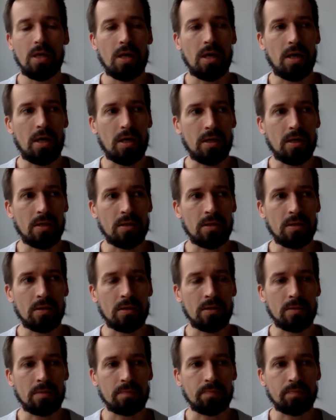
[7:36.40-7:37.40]

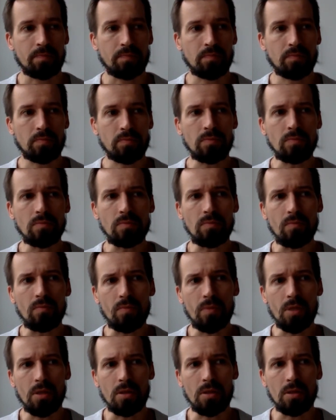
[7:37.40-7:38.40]
And
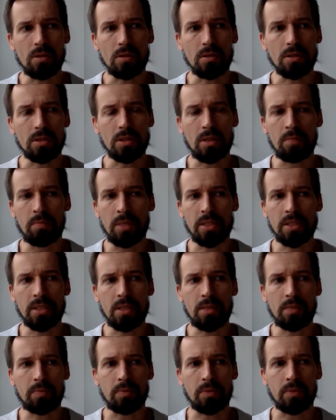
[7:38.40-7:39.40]
step by
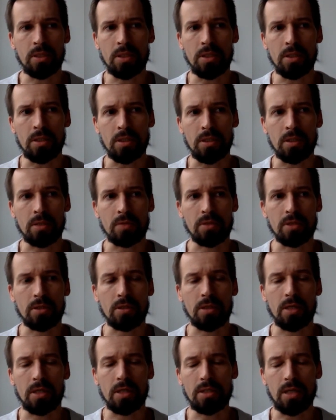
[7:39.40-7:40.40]
step, we
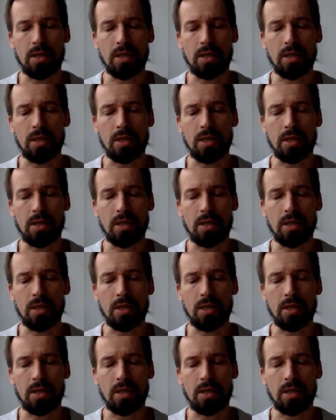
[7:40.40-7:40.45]
crystallized